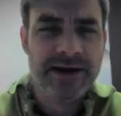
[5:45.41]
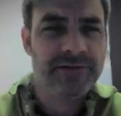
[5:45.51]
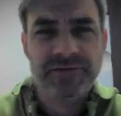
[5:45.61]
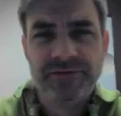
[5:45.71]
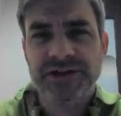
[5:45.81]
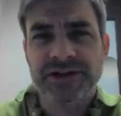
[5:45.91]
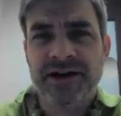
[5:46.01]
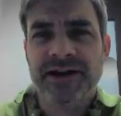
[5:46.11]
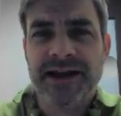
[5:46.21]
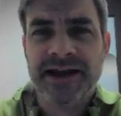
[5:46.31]
However, you
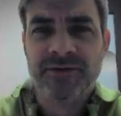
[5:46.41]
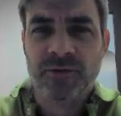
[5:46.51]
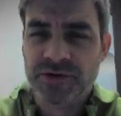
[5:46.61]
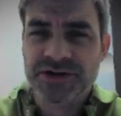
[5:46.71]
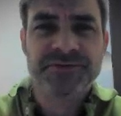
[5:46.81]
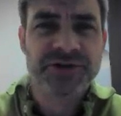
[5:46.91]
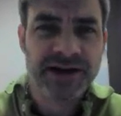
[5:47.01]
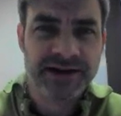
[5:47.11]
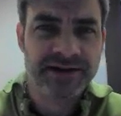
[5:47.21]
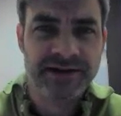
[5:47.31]
cannot add or
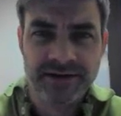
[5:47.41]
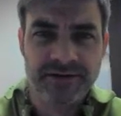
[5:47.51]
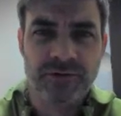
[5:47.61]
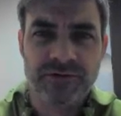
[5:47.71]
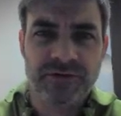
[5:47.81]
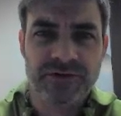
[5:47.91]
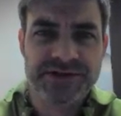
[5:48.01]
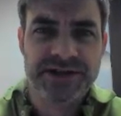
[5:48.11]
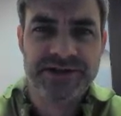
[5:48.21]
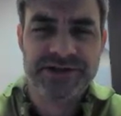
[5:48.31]
subtract any of the workflow
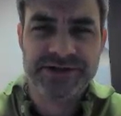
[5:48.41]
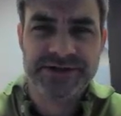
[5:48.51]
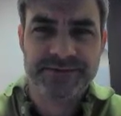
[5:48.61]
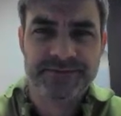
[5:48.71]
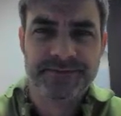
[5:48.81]
stages.